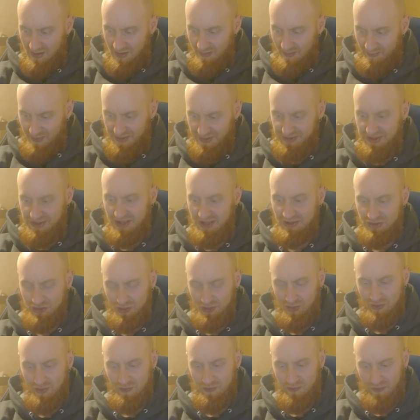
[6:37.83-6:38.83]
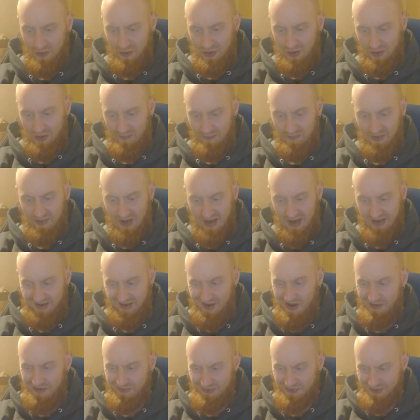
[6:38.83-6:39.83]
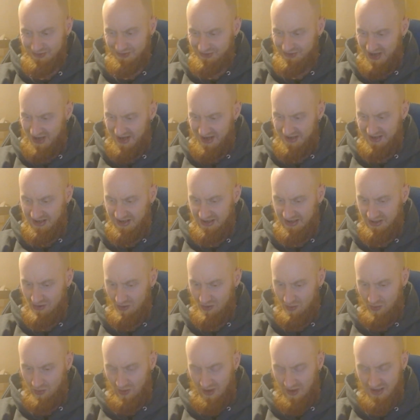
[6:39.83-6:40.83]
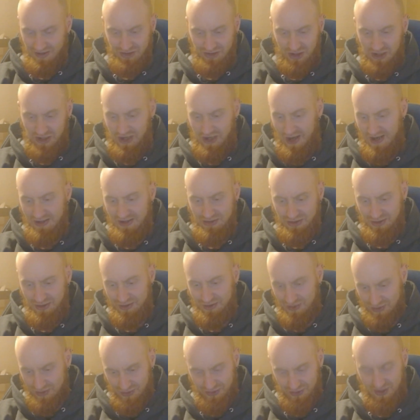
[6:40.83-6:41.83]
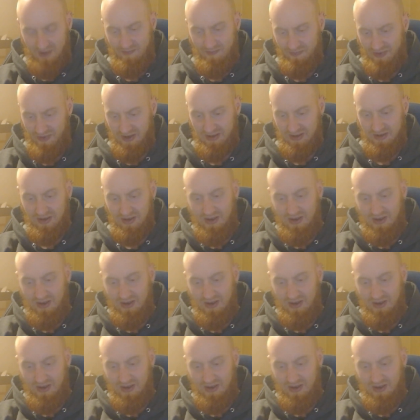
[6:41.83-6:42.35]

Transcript: potential for like understanding or education or something,